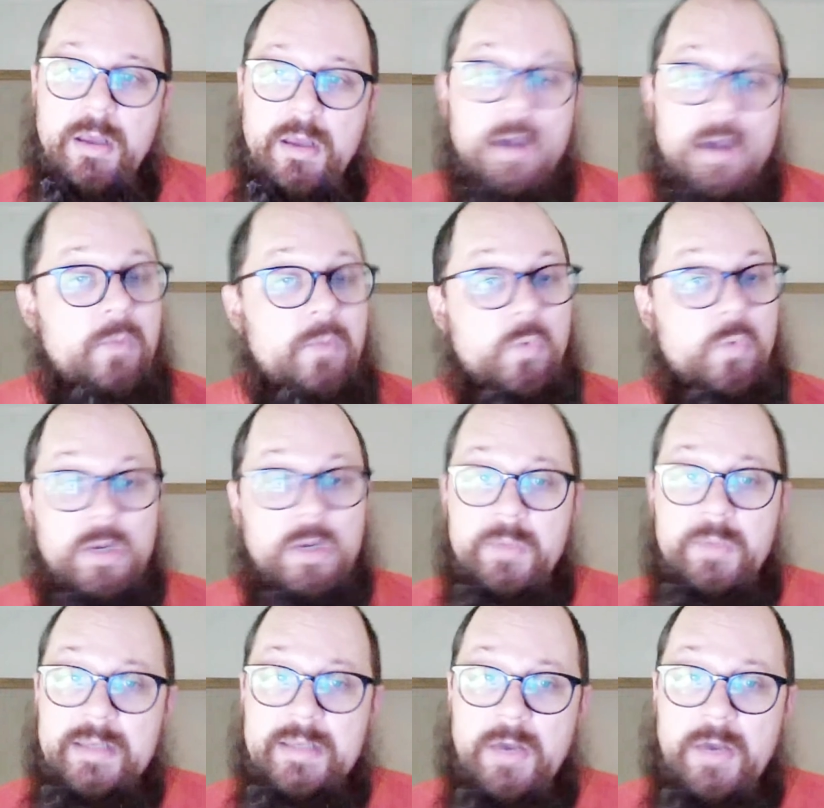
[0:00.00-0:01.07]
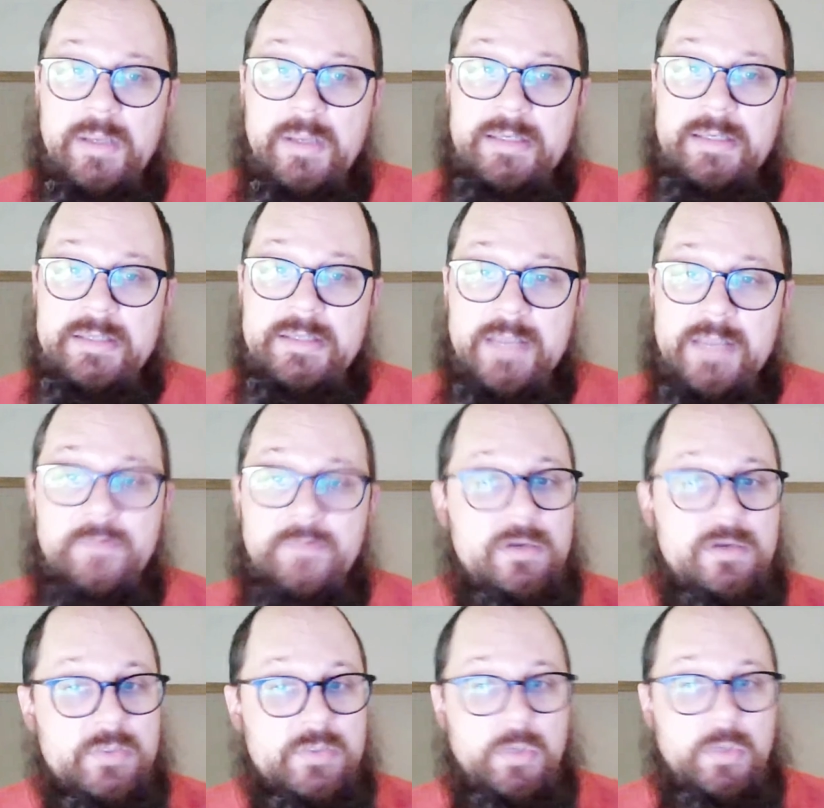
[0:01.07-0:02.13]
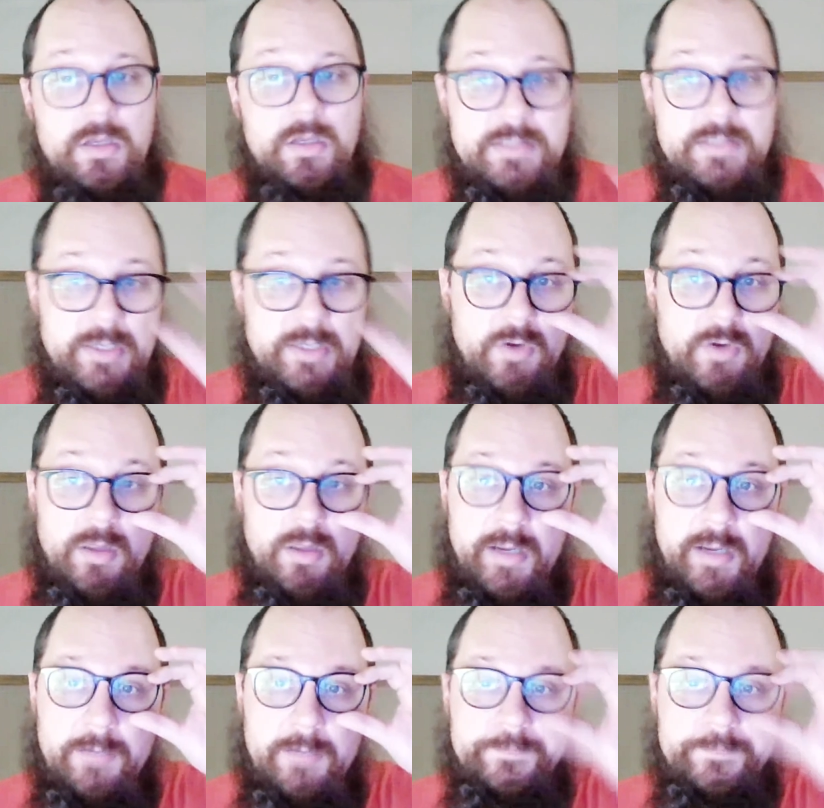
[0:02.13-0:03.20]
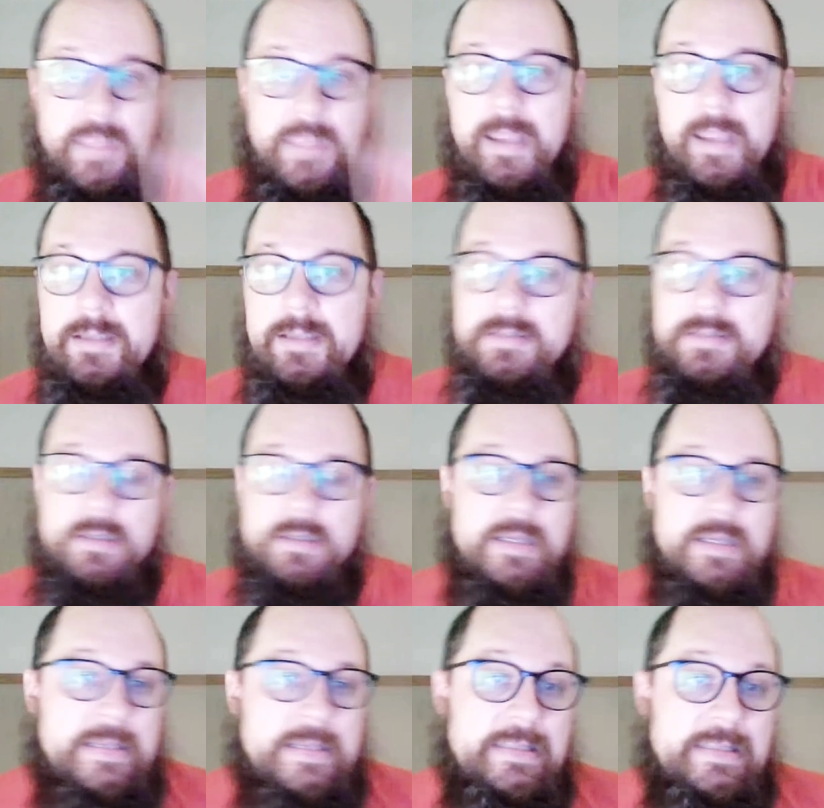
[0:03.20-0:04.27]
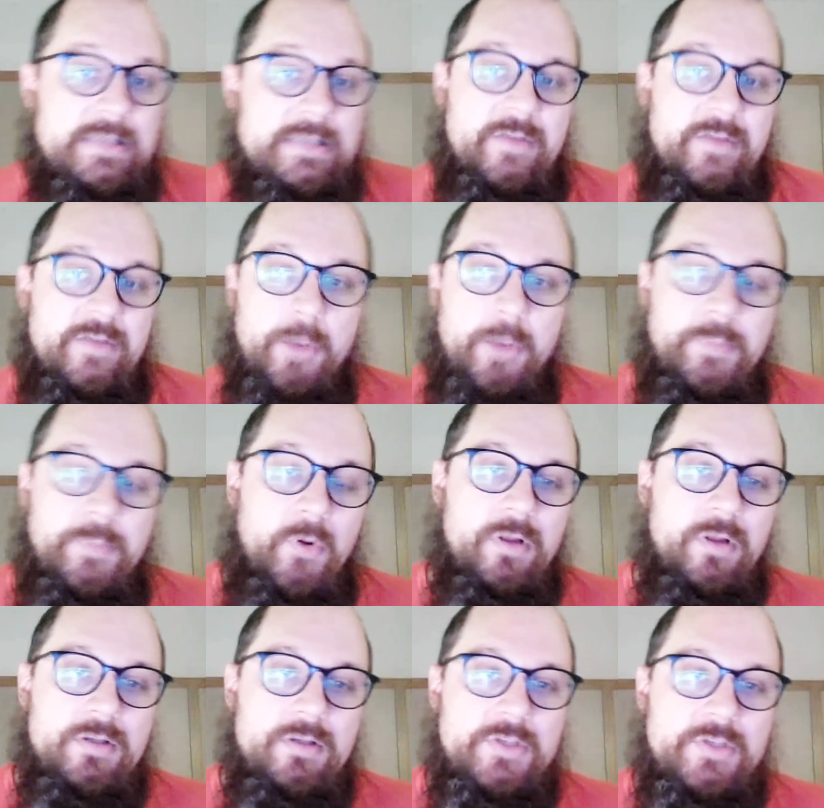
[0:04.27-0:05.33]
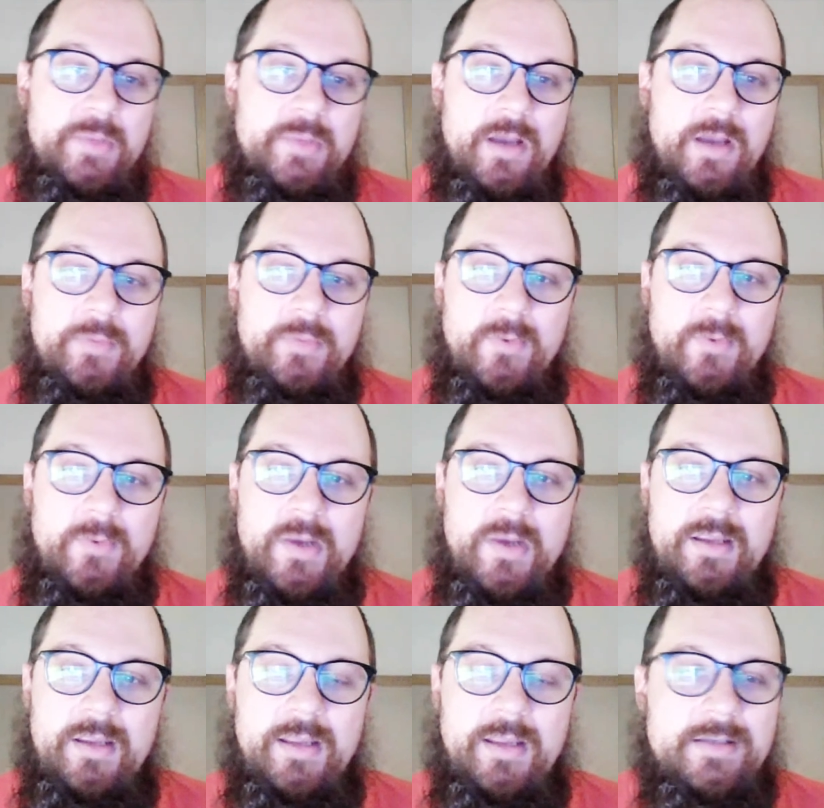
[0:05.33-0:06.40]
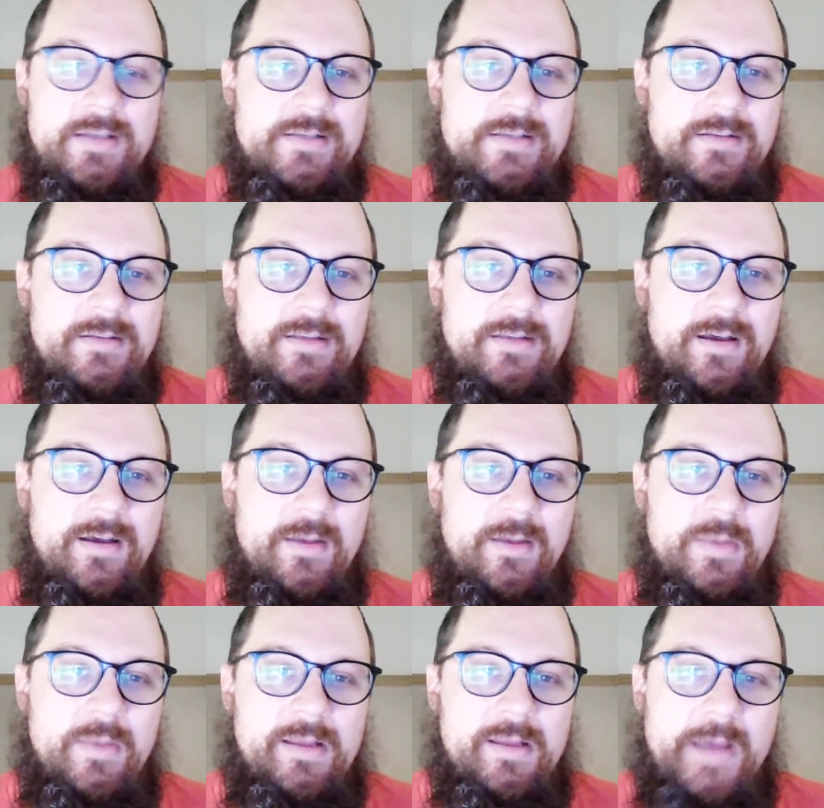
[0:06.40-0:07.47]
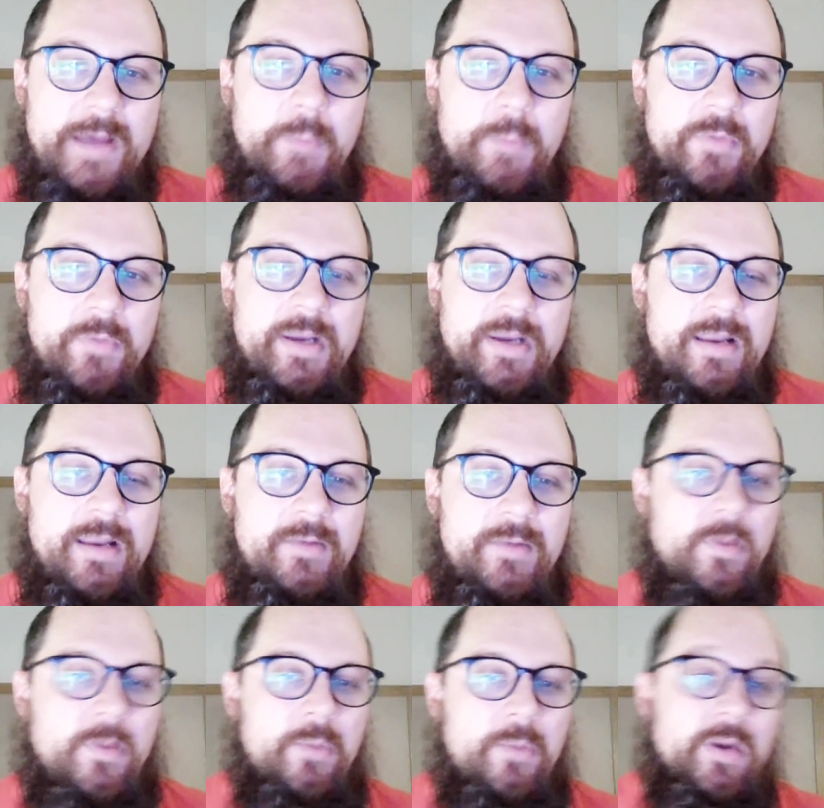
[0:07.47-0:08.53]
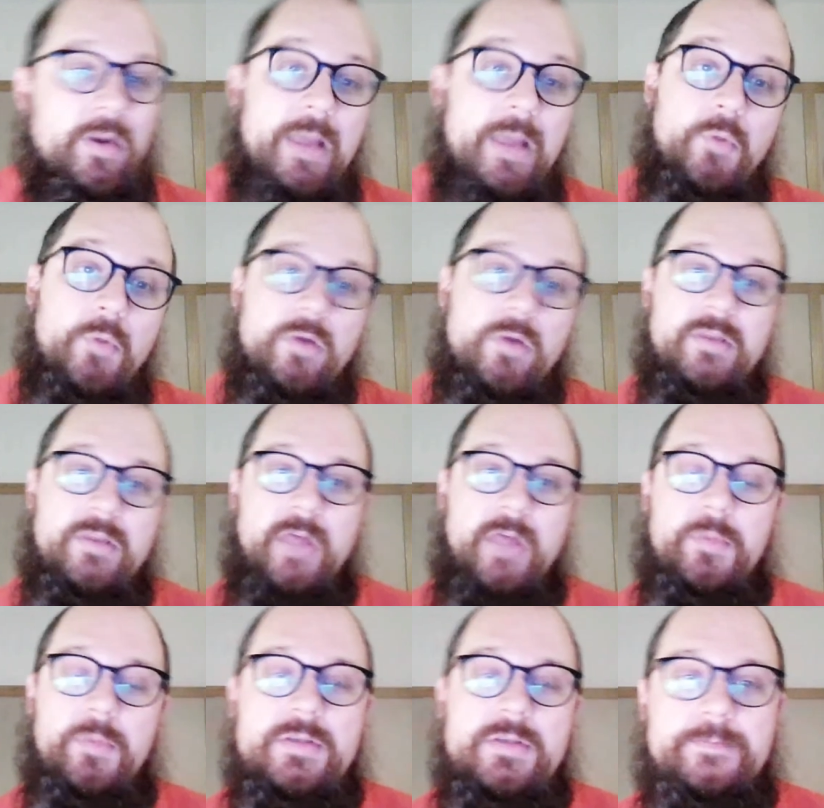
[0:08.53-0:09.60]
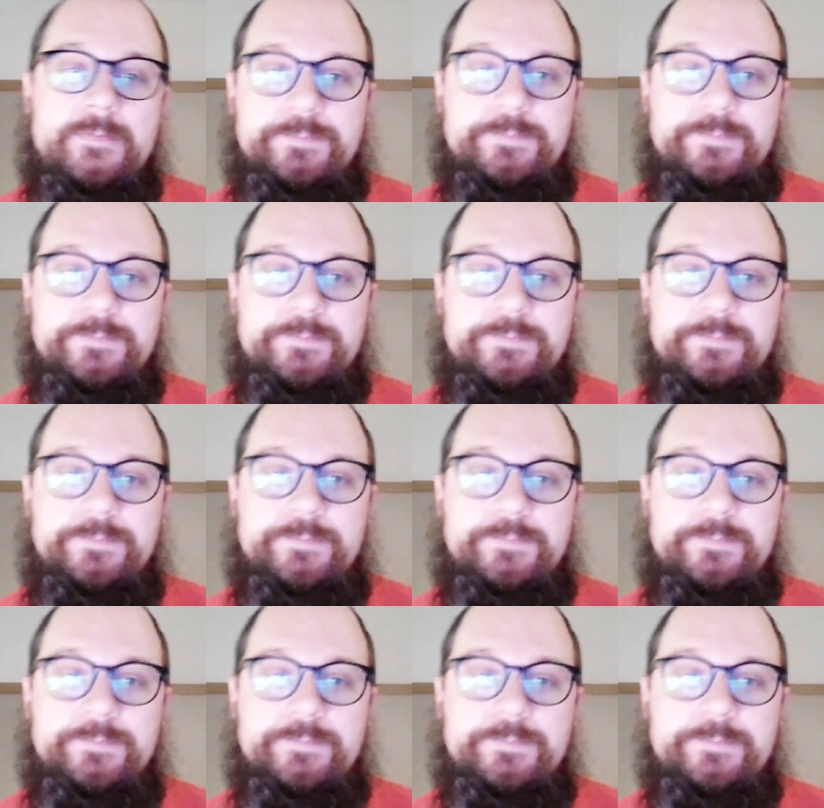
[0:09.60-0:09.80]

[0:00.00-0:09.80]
We're going to be down in Decipher, so we all see you all there. And the developer portal should be up and running and help bring on more of the developers.